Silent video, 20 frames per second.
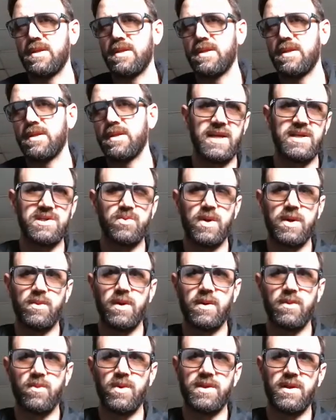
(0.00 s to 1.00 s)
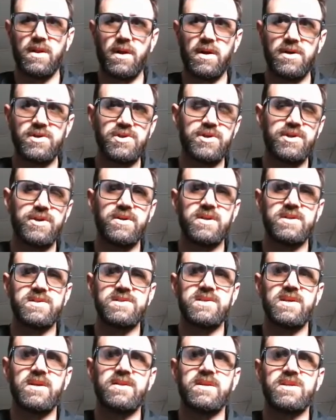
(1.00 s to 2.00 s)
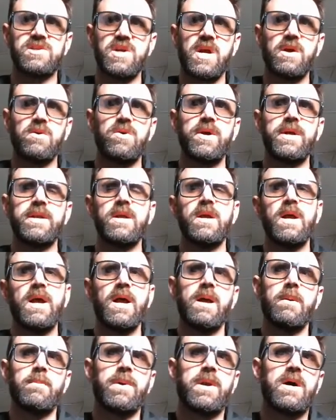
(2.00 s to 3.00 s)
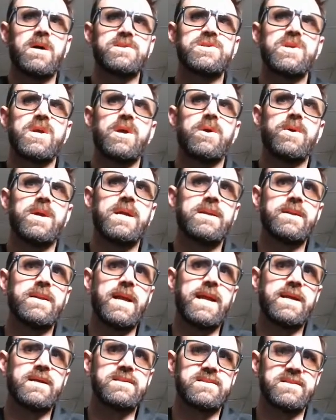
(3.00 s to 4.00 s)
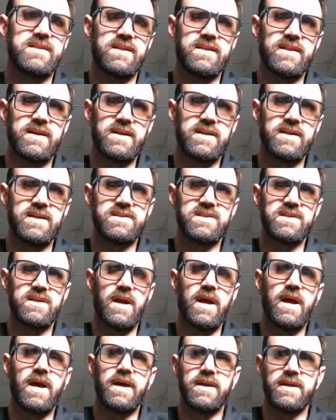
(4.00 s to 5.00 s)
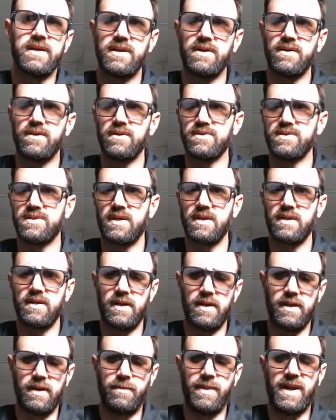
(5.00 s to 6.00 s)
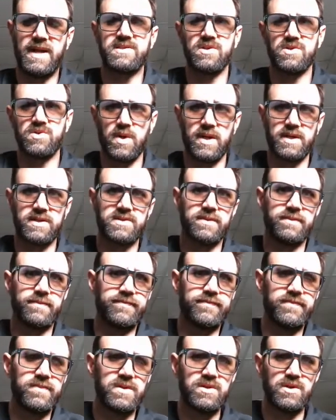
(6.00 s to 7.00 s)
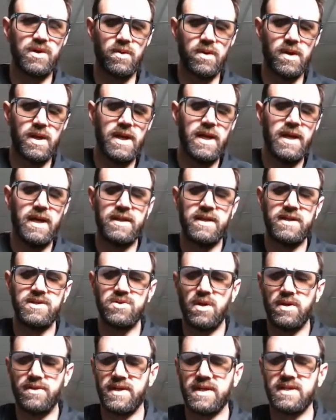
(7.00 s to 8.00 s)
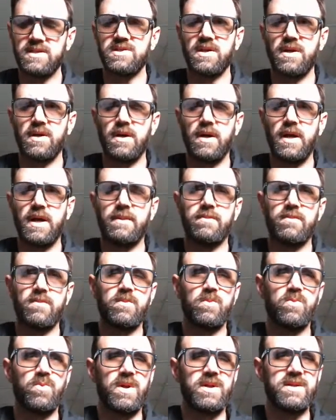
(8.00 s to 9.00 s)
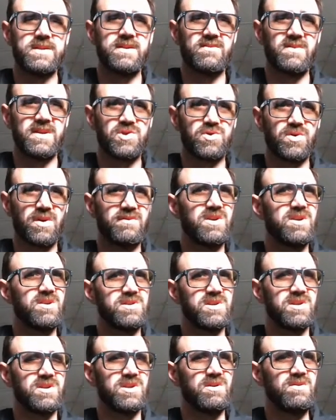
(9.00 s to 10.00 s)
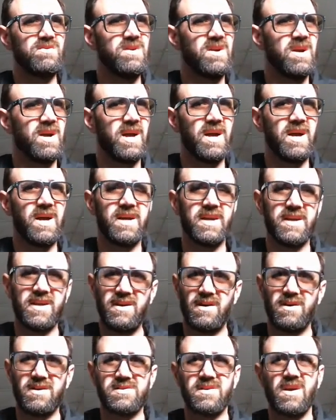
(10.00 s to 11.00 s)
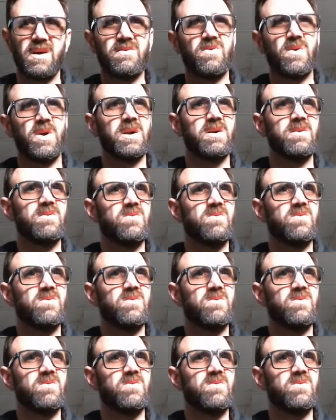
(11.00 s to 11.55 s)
In this case, we went with a larger unit cell in the gyroid, but also enhance the thickness near those passageways. So these are all things that are relatively trivial to do in our software.